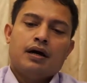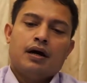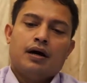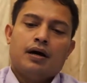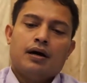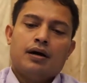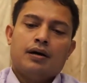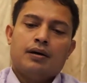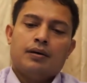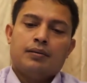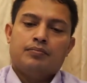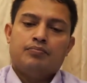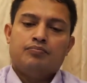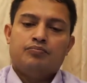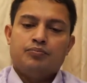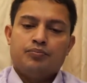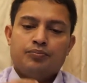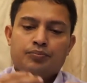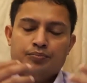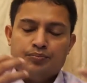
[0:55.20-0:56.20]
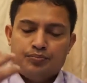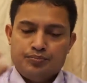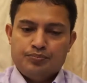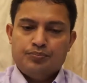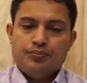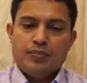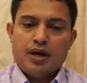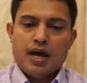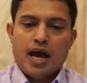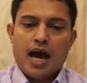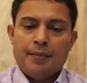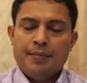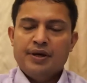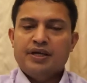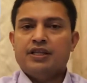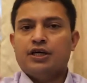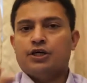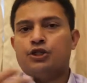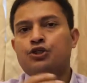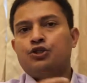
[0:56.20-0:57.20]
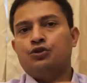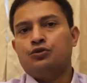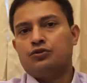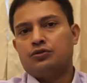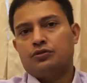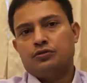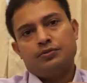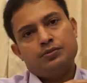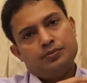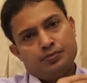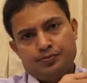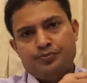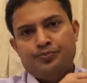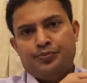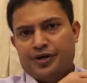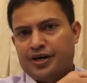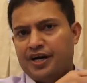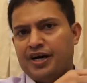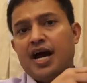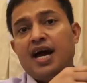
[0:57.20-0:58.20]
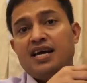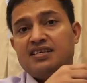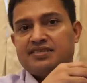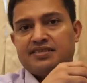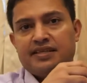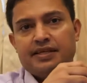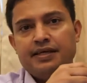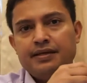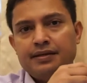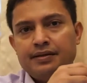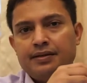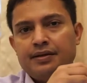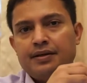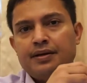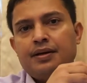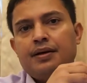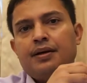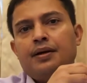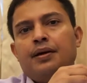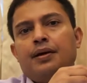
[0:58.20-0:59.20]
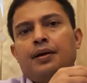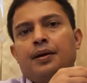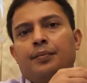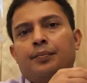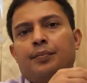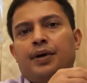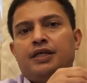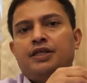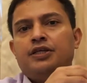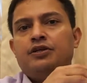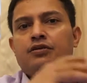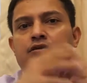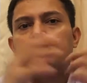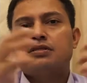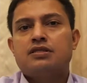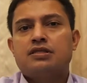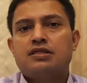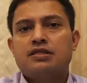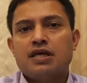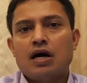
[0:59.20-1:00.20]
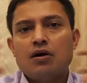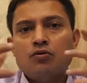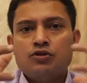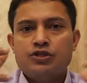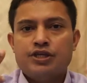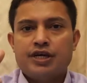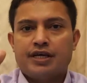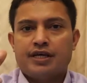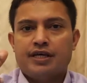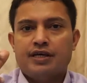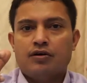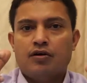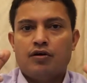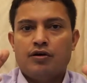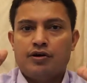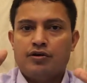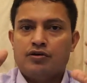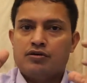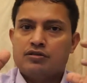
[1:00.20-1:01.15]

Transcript: uh, having the shoot very nicely, but your sound taking or your